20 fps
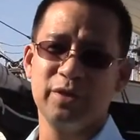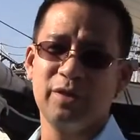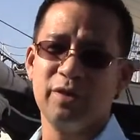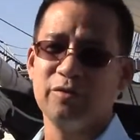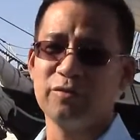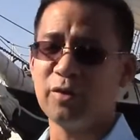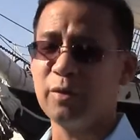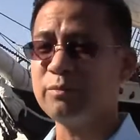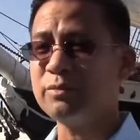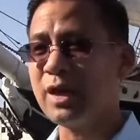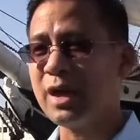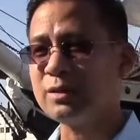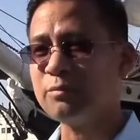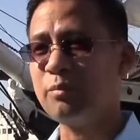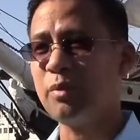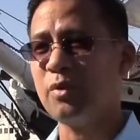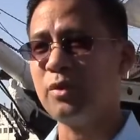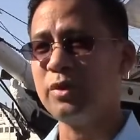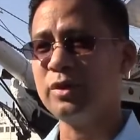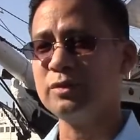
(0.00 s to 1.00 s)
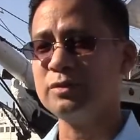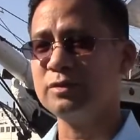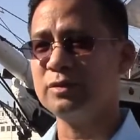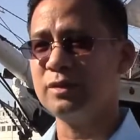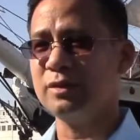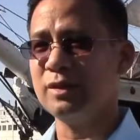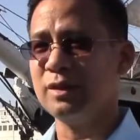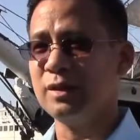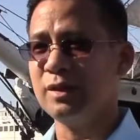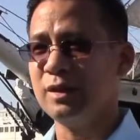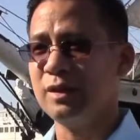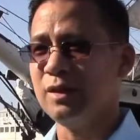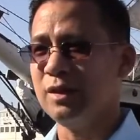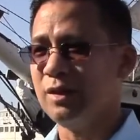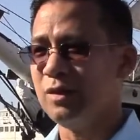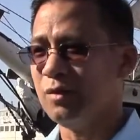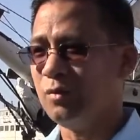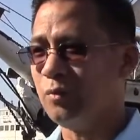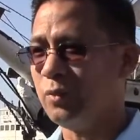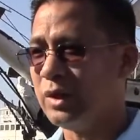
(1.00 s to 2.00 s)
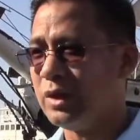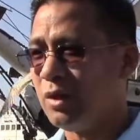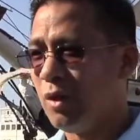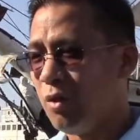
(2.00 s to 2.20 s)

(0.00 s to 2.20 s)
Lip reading: From that point, we